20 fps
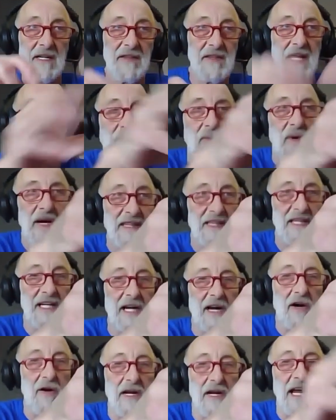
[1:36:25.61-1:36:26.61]
They went
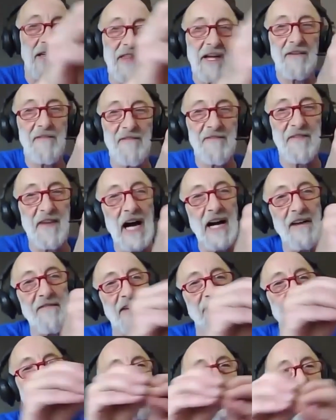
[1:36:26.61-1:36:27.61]
there, and then 5
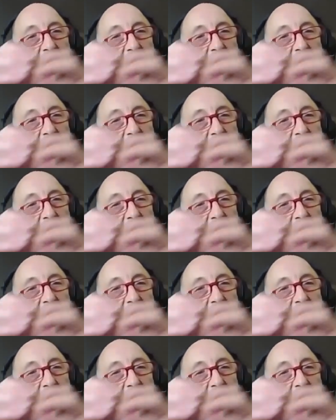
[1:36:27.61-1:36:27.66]
of them